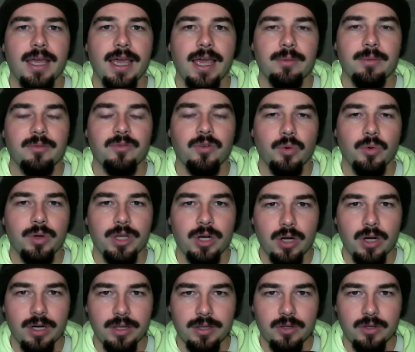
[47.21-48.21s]
And before we get
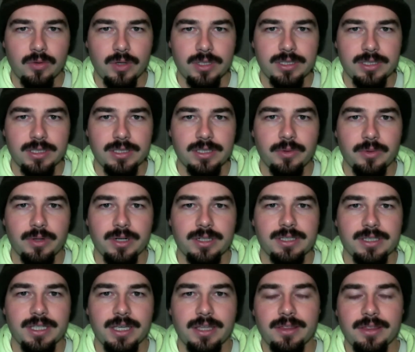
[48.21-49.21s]
on to the questions, I wanted
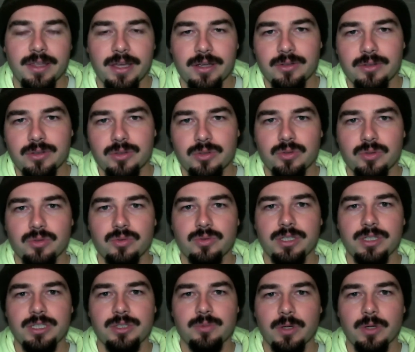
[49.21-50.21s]
to say thank you to
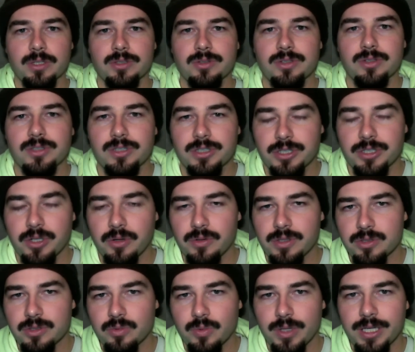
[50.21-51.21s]
the sponsors of the show
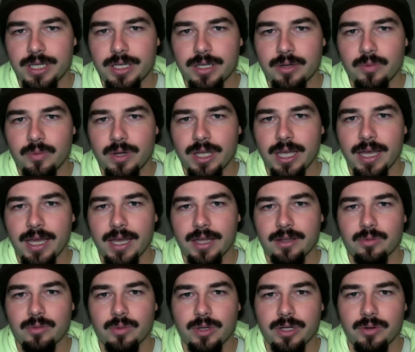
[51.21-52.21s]
this week. We
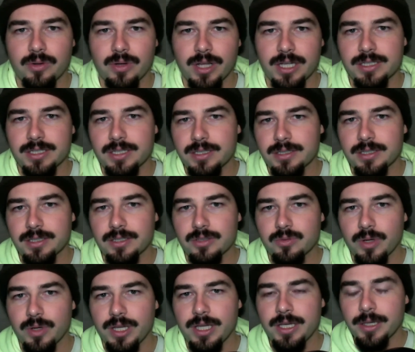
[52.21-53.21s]
had three donations
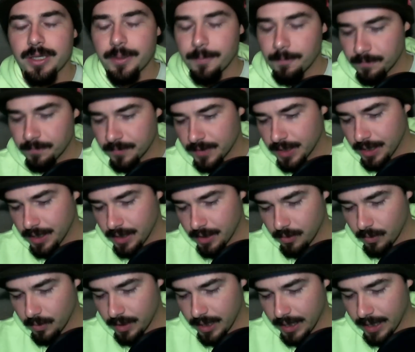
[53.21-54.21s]
this week.
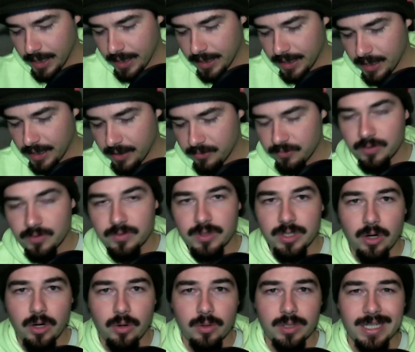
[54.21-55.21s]
We had a
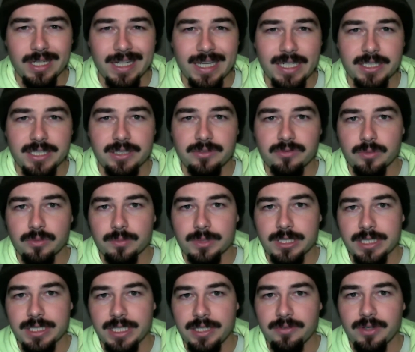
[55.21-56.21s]
$50 donation from
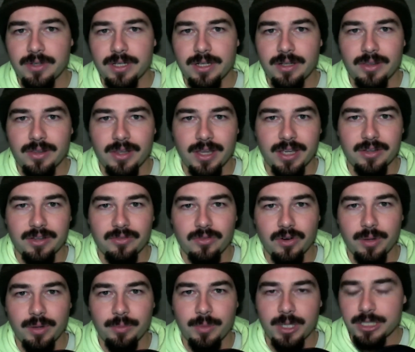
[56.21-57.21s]
Steven. Thank you
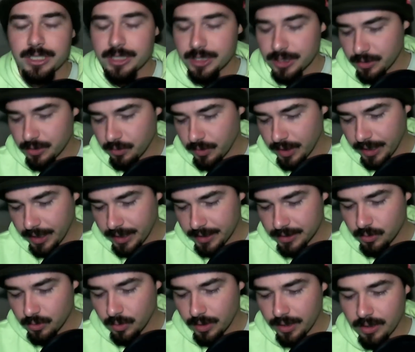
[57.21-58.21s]
very much. We had
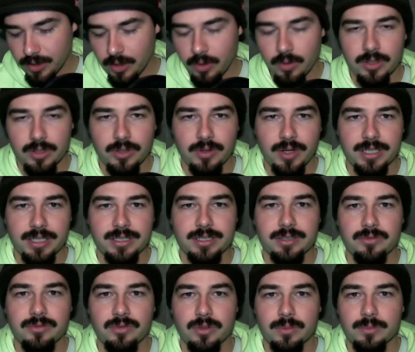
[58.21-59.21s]
a $20
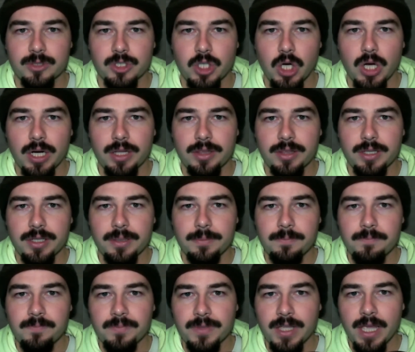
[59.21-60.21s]
donation from
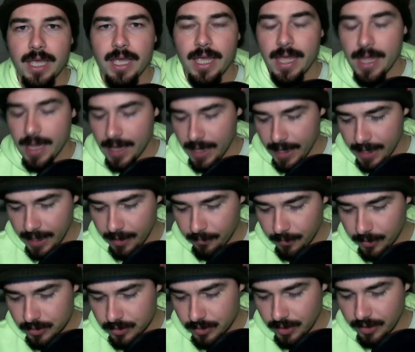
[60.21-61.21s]
Jonathan.
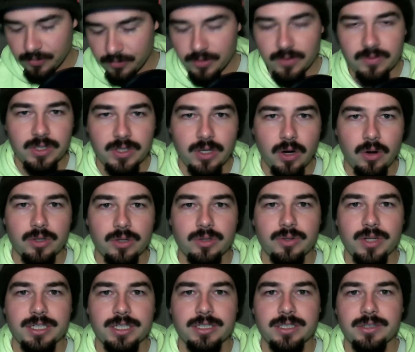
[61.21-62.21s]
And we also had a $50
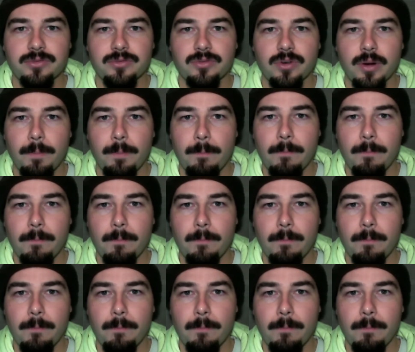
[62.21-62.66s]
donation from